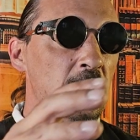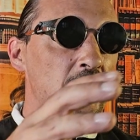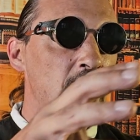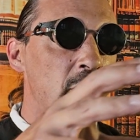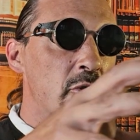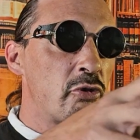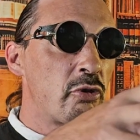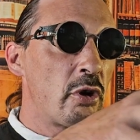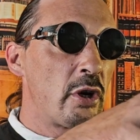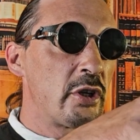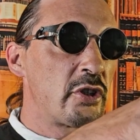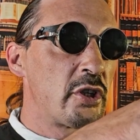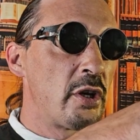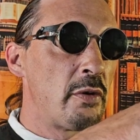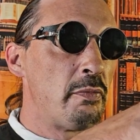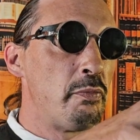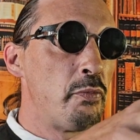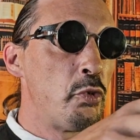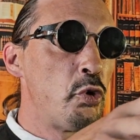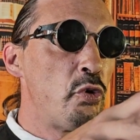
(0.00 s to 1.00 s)
trying to
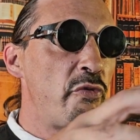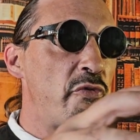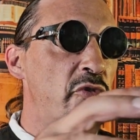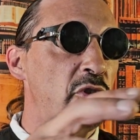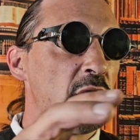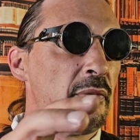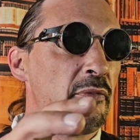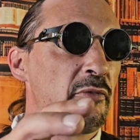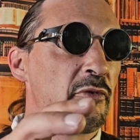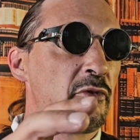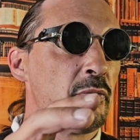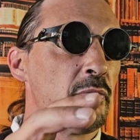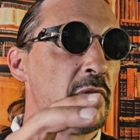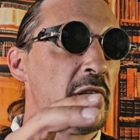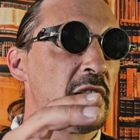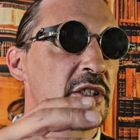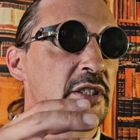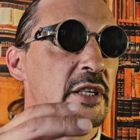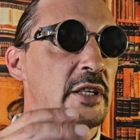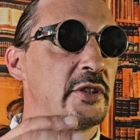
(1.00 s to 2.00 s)
move them from their
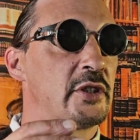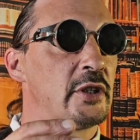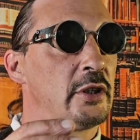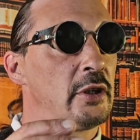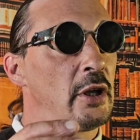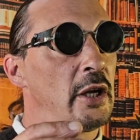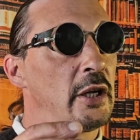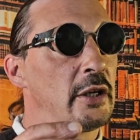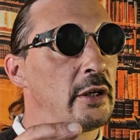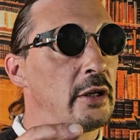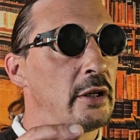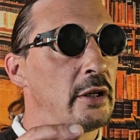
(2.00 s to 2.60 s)
center line